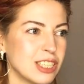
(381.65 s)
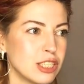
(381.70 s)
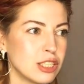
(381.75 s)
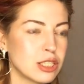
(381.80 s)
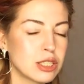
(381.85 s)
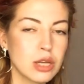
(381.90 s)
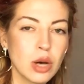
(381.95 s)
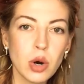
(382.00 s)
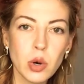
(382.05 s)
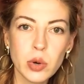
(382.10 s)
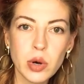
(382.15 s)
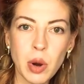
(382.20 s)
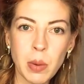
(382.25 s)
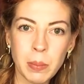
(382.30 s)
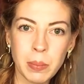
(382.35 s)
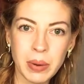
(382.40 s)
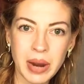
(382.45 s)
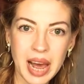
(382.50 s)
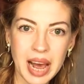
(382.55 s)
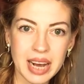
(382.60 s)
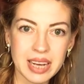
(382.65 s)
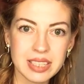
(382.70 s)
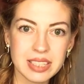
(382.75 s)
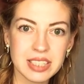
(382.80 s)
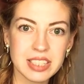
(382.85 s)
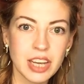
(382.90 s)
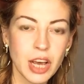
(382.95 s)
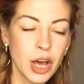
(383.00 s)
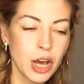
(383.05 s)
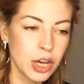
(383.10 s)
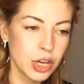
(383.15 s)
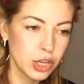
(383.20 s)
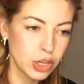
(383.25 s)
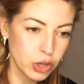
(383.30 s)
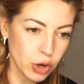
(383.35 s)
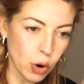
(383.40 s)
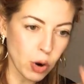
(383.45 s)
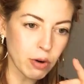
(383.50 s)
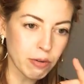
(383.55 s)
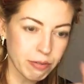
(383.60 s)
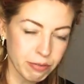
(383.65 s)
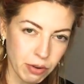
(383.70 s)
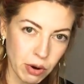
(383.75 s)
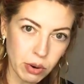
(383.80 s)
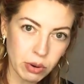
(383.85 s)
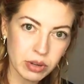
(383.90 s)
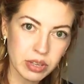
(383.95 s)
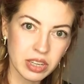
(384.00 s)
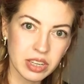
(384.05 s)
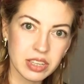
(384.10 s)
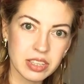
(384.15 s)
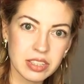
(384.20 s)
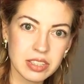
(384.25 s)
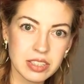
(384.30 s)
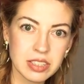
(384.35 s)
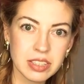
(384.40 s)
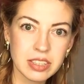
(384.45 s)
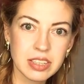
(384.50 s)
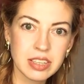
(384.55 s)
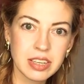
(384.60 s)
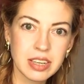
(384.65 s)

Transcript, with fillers: so complex your focus